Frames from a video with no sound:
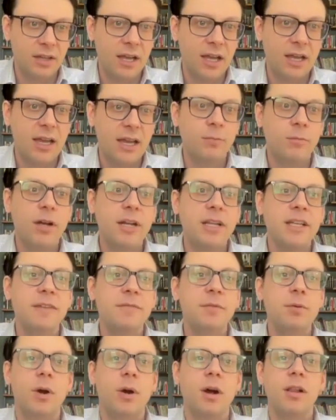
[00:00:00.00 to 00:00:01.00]
And I want to
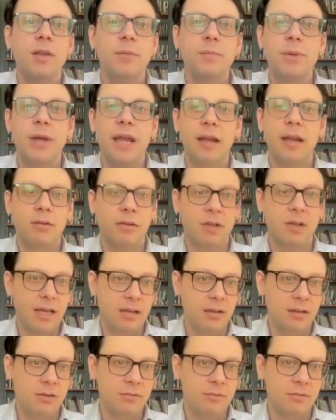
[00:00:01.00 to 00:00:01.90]
give you all a parallel,